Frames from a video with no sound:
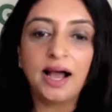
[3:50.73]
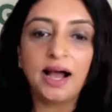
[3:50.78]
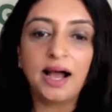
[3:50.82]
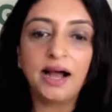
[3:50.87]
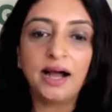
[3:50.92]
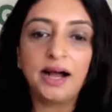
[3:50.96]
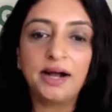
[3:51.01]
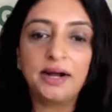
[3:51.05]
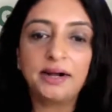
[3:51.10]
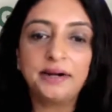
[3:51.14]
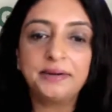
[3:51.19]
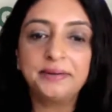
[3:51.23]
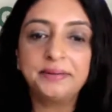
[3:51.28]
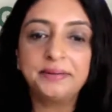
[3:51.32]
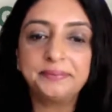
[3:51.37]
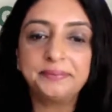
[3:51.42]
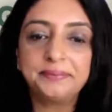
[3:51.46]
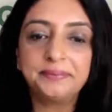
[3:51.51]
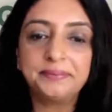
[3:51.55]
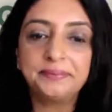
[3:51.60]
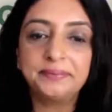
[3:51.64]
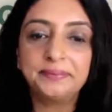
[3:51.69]

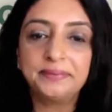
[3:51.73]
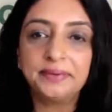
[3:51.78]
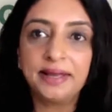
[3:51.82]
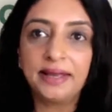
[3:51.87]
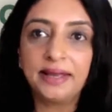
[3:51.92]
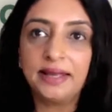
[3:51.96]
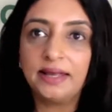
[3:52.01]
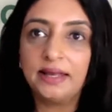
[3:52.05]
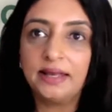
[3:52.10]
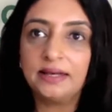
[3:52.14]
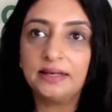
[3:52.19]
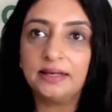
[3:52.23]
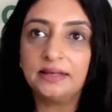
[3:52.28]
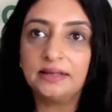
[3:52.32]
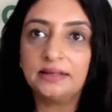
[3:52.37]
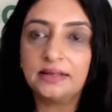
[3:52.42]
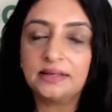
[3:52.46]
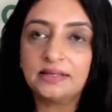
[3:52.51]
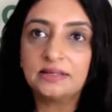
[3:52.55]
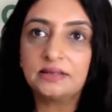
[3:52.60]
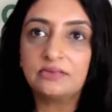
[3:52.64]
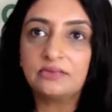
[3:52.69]
and
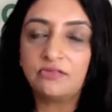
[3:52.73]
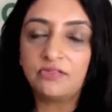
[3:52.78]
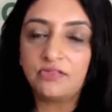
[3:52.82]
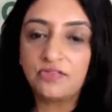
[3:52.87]
this